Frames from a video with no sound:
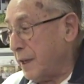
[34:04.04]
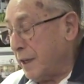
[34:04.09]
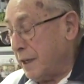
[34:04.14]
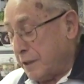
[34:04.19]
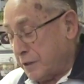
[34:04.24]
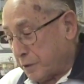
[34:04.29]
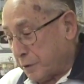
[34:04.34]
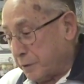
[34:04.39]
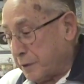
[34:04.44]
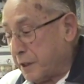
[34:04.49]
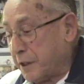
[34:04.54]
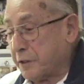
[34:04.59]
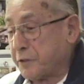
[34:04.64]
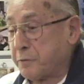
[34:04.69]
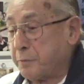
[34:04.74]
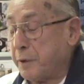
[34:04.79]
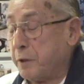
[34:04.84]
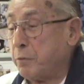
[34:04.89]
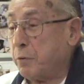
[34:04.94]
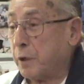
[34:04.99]
So he
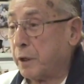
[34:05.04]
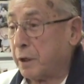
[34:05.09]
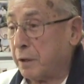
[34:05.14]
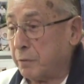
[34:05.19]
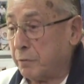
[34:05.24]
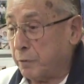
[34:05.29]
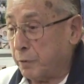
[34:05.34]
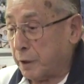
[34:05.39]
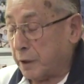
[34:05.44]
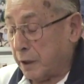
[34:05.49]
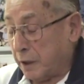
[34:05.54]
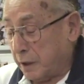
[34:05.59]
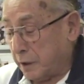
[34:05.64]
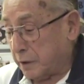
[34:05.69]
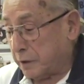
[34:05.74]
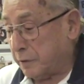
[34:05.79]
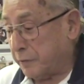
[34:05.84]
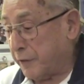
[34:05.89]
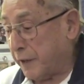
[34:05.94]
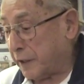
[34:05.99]
gives me what I
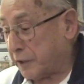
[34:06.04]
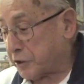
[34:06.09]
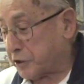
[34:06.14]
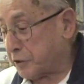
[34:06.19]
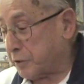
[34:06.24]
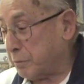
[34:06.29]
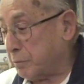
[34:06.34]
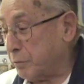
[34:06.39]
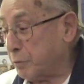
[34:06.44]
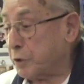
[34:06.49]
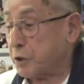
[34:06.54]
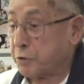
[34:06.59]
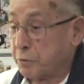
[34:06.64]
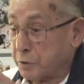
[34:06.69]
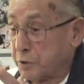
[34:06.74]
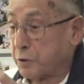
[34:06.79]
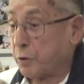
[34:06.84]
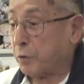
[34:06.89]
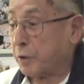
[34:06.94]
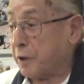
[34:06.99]
advanced him, which
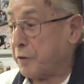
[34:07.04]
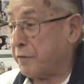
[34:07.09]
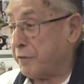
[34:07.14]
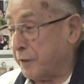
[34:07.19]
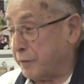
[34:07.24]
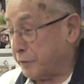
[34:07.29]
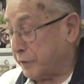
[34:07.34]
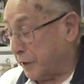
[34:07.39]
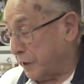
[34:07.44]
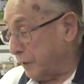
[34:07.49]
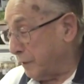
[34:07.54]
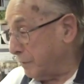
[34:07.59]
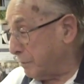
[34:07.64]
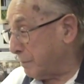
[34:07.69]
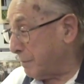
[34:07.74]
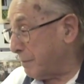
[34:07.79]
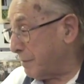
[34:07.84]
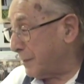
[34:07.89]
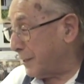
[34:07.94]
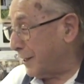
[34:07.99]
was only 50.
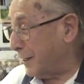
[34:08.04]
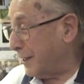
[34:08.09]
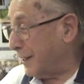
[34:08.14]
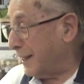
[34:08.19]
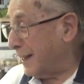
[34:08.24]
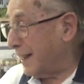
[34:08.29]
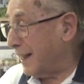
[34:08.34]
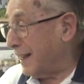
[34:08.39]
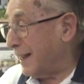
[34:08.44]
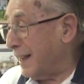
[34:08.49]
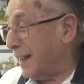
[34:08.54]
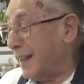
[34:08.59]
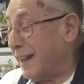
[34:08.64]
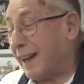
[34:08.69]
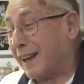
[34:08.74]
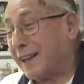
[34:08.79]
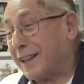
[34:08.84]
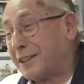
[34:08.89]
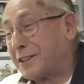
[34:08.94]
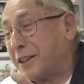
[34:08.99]

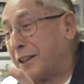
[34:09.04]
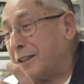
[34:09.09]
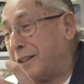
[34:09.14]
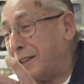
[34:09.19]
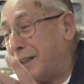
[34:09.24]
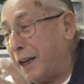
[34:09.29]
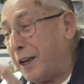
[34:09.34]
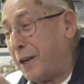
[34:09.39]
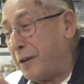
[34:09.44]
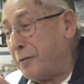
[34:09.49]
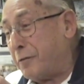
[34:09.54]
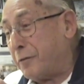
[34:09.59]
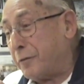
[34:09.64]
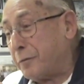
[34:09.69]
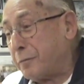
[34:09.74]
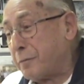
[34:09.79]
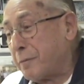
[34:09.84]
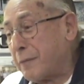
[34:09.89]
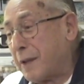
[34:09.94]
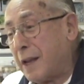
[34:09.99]
And I said, Dave,
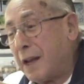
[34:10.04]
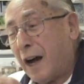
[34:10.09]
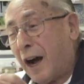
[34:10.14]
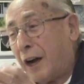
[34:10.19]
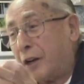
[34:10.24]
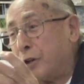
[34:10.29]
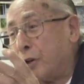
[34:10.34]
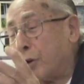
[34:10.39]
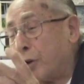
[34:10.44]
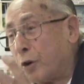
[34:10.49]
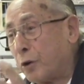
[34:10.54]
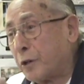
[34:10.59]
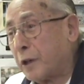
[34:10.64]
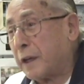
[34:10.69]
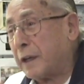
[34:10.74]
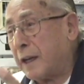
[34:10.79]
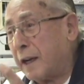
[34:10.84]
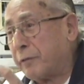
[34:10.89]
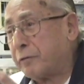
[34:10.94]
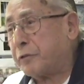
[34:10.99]
are you
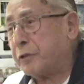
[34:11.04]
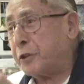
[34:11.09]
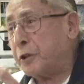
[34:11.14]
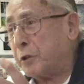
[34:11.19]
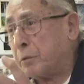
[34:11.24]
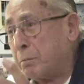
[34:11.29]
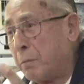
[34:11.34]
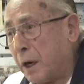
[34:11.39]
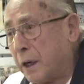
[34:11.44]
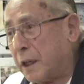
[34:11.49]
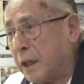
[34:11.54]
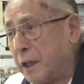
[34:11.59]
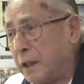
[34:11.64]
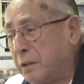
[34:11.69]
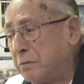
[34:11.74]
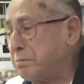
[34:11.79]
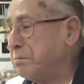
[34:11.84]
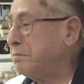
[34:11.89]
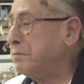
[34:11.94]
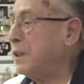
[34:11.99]
looking after your
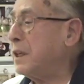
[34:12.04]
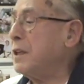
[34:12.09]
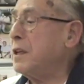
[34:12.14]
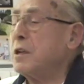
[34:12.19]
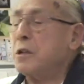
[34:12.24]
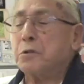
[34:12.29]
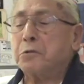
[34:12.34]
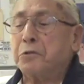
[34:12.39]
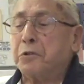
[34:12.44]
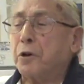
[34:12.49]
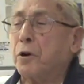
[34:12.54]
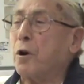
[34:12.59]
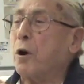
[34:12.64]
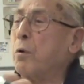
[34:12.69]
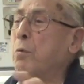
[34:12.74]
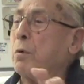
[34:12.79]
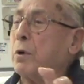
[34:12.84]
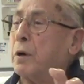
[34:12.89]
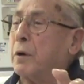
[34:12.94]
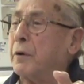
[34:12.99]
money?
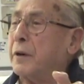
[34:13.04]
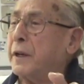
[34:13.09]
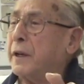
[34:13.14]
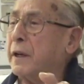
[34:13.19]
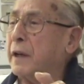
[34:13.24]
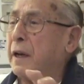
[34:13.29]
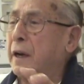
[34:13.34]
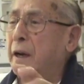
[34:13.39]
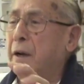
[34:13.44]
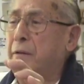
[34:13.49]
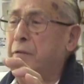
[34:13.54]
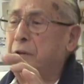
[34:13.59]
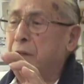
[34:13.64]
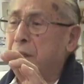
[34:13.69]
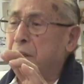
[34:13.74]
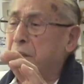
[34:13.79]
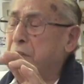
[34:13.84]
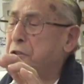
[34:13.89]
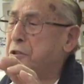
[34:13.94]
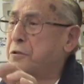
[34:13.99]
Don't worry,
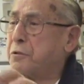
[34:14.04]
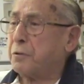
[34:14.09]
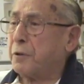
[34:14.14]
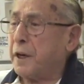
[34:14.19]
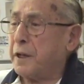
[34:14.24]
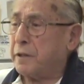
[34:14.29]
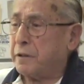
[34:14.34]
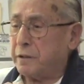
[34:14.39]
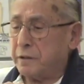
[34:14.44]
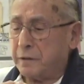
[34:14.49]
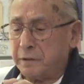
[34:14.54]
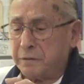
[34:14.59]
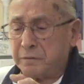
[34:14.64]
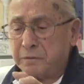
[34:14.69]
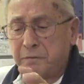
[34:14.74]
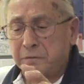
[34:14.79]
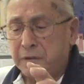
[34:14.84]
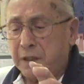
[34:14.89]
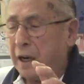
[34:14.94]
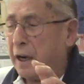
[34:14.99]
everything's great.
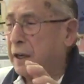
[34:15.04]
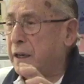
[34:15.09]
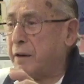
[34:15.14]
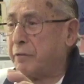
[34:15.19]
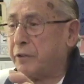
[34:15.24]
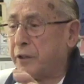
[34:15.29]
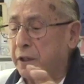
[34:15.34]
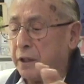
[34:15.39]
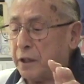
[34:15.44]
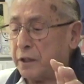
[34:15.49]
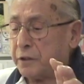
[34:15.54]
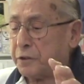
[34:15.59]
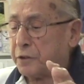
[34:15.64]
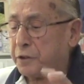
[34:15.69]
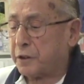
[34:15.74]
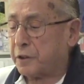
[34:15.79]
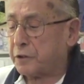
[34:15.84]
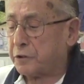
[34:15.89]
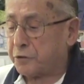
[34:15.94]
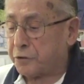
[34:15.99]
Got everything under
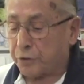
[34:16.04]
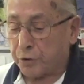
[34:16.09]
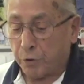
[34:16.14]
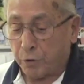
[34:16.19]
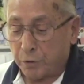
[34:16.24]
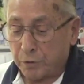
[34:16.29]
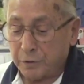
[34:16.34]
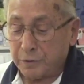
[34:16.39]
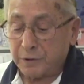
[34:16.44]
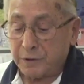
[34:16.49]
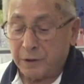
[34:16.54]
control.